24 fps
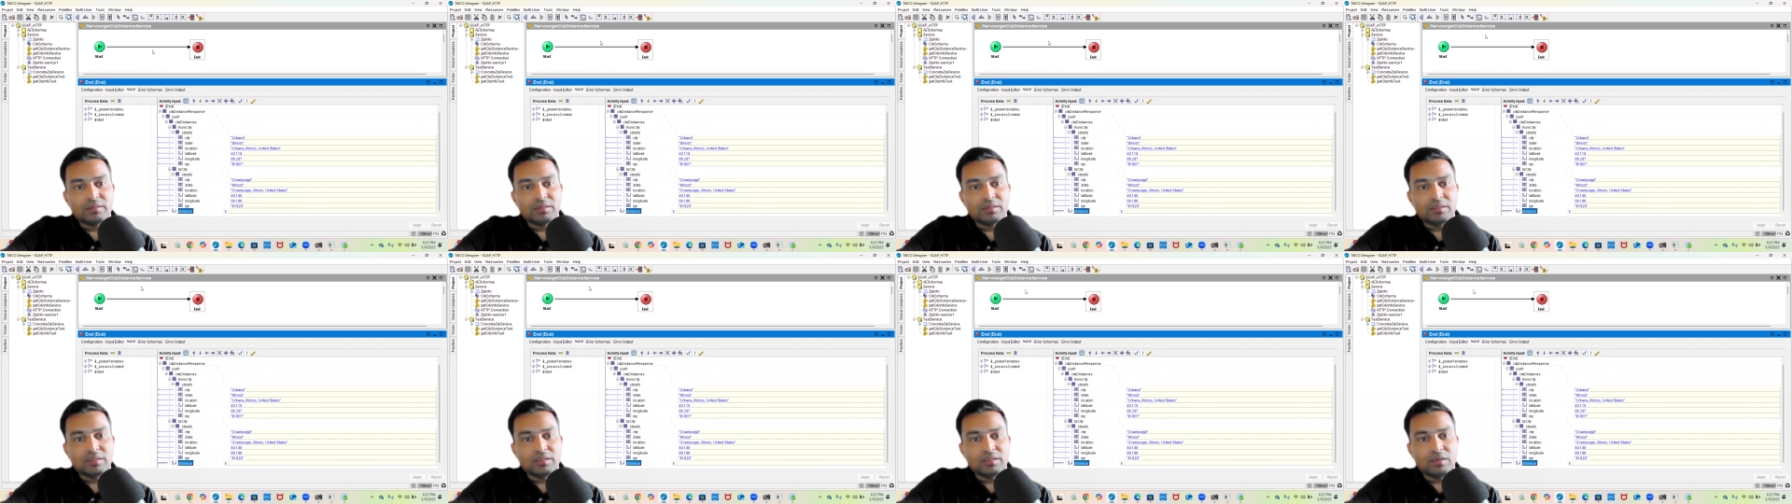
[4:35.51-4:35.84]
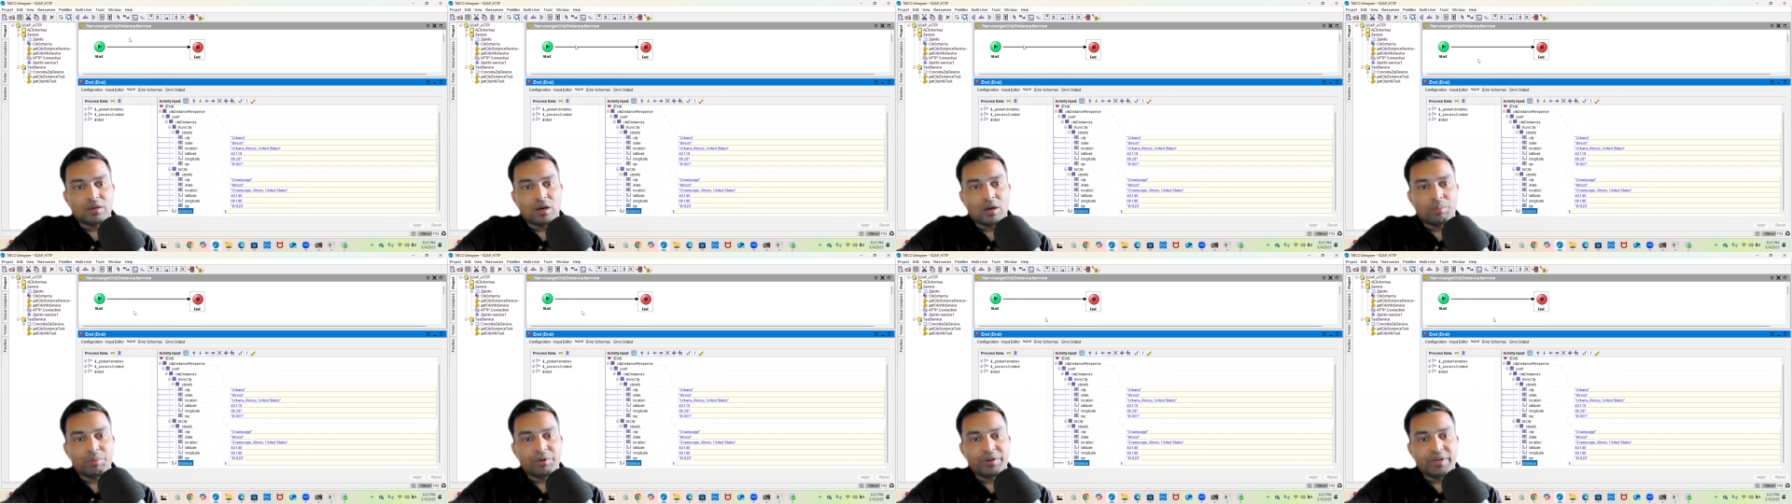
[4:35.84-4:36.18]

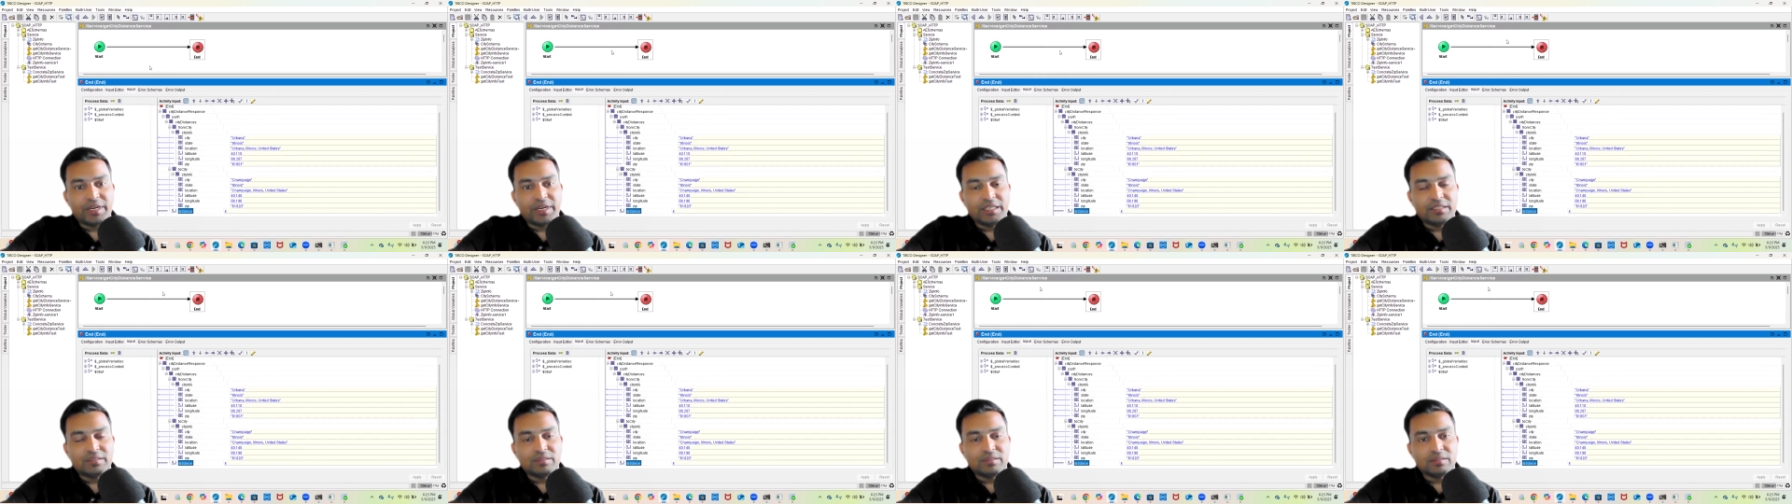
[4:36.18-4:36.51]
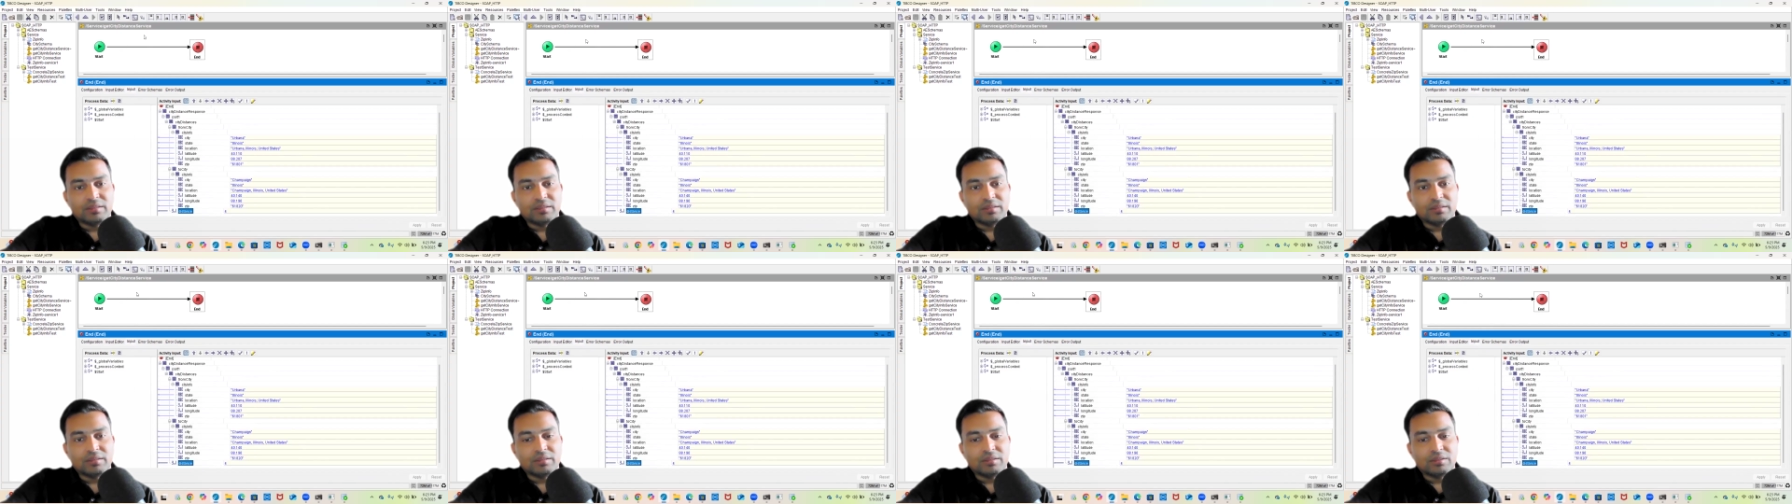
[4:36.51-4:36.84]

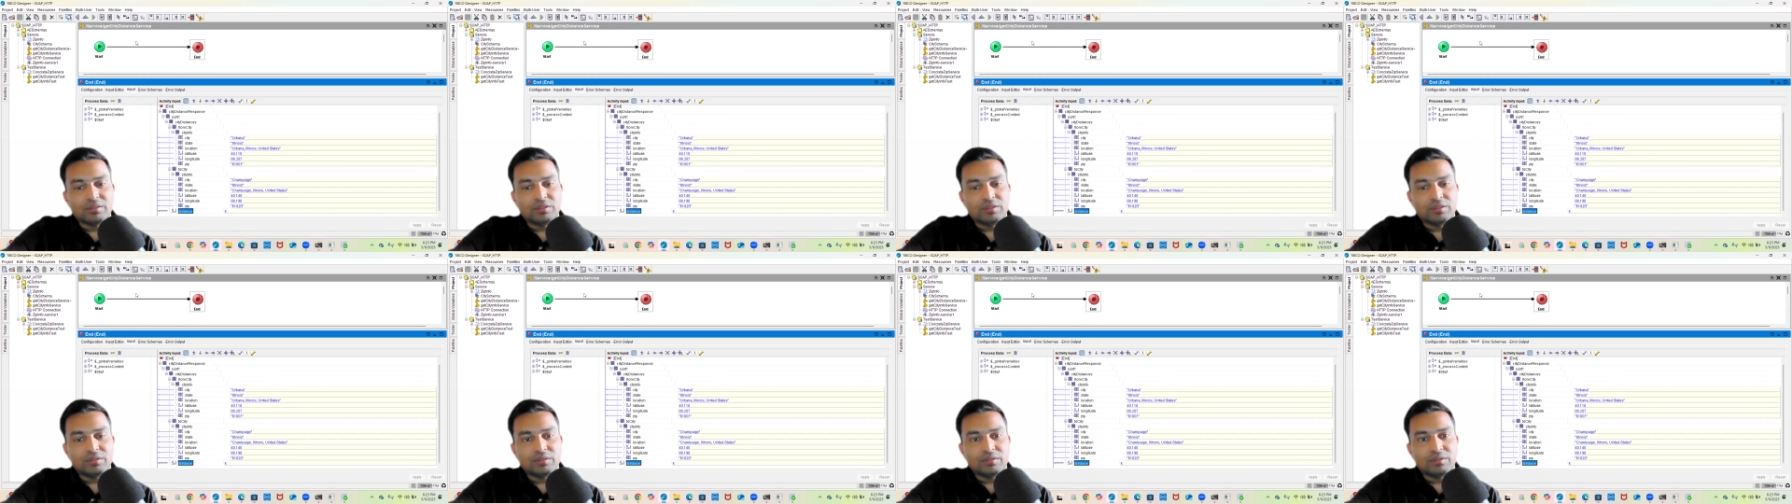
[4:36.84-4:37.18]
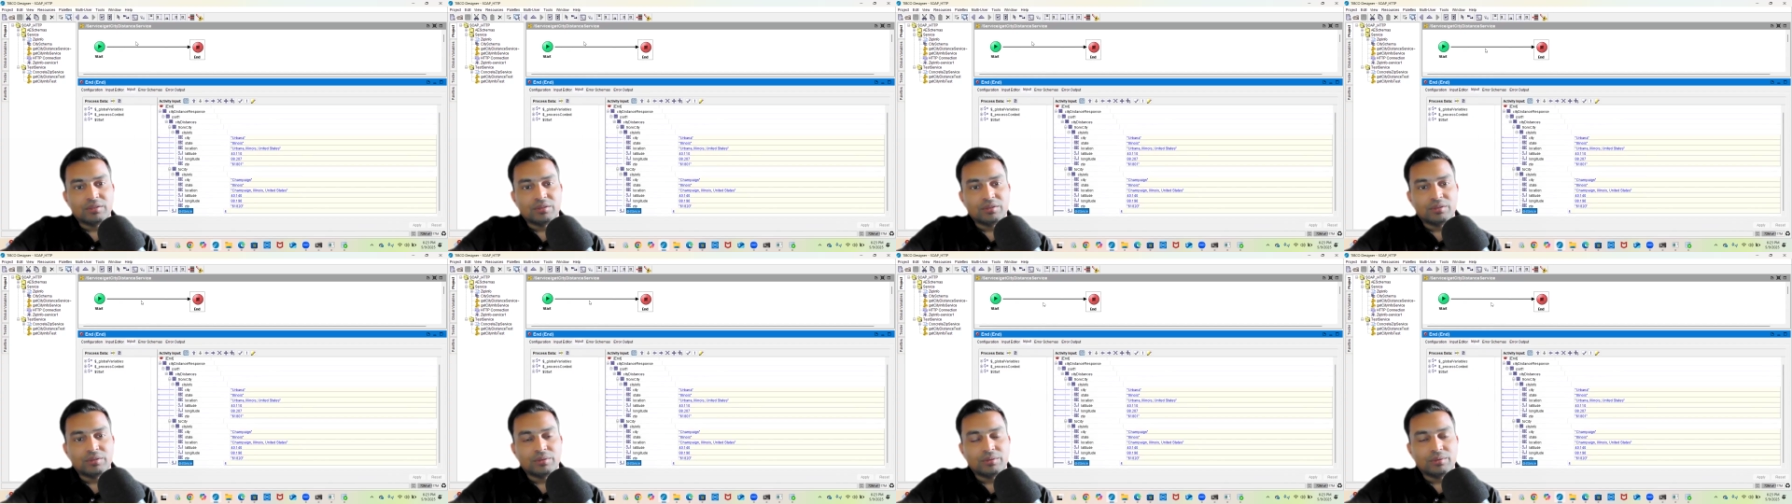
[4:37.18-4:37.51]
operation
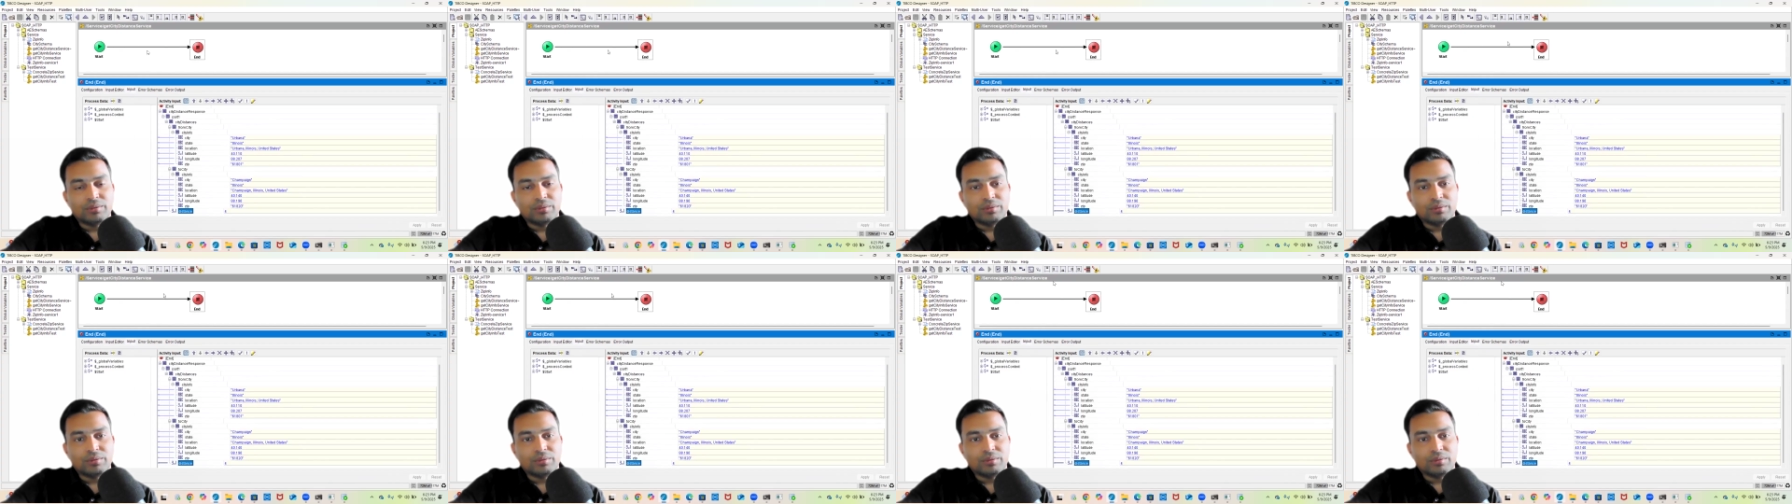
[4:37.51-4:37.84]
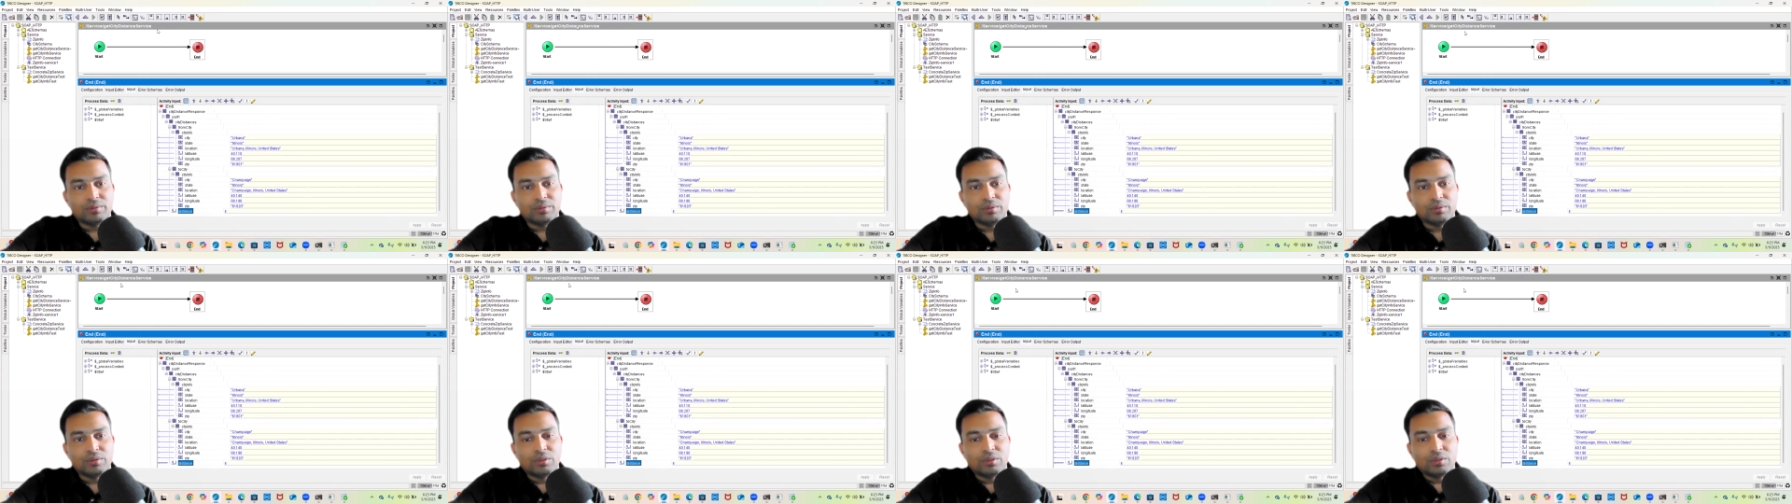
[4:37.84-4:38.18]

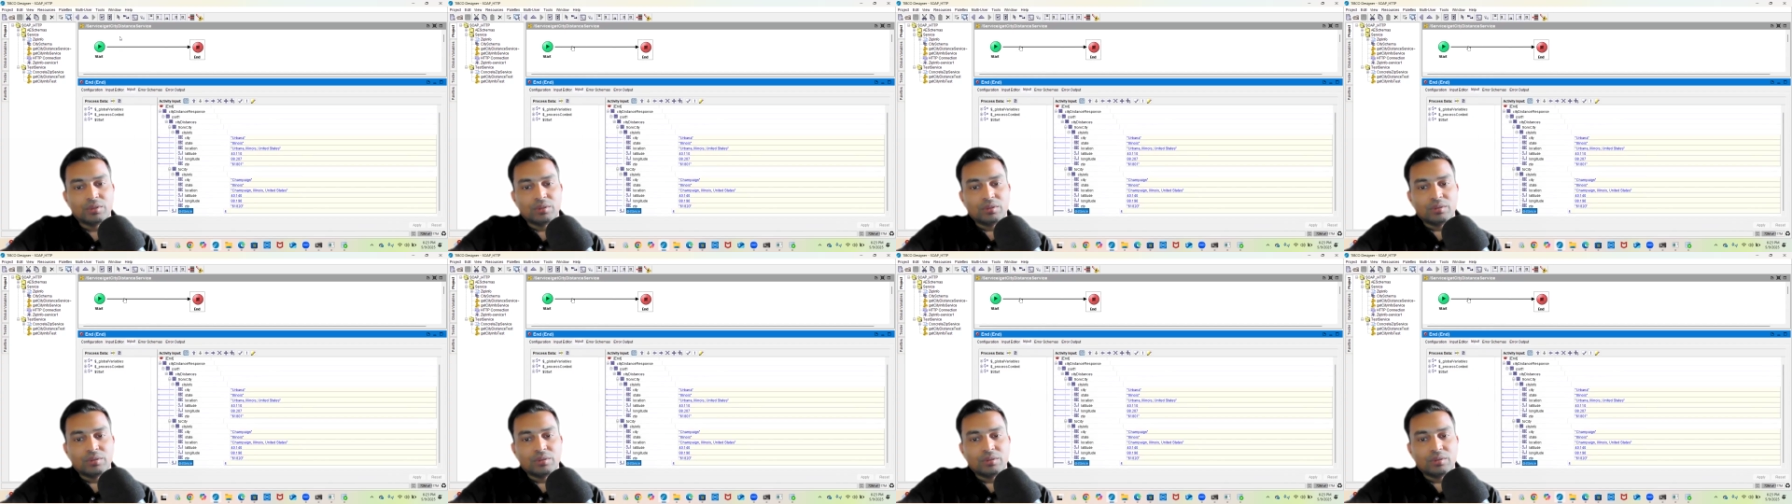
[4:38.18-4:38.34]
to